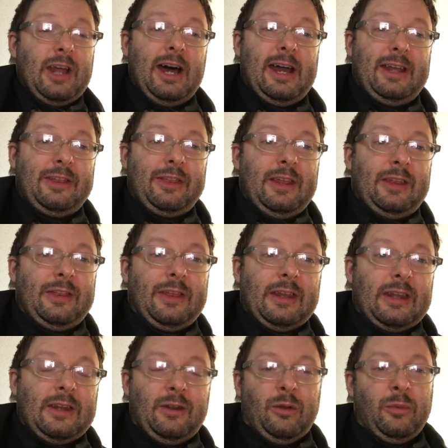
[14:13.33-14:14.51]
I think
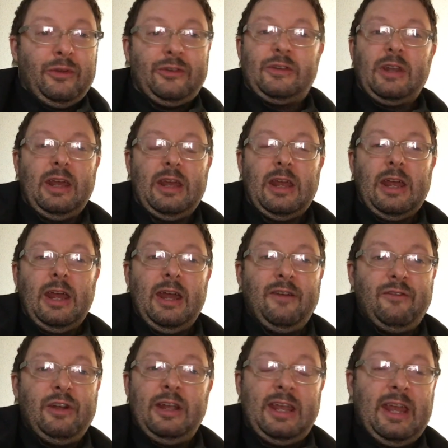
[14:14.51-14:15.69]
that in almost
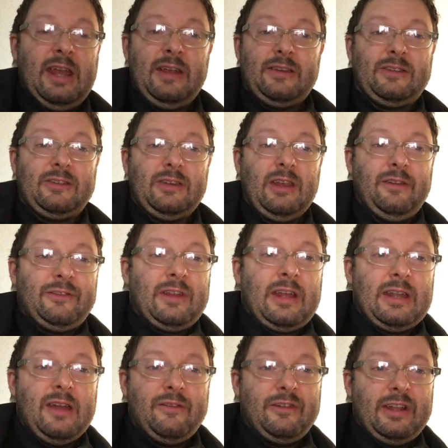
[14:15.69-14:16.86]
every case, if not
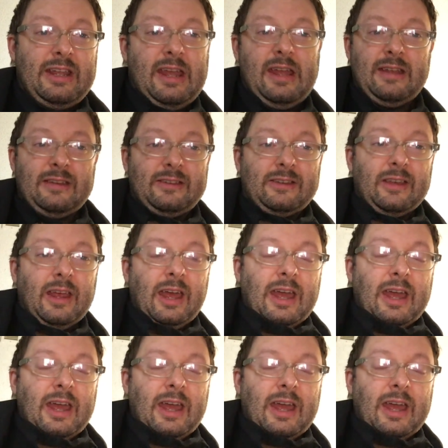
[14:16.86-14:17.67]
every case,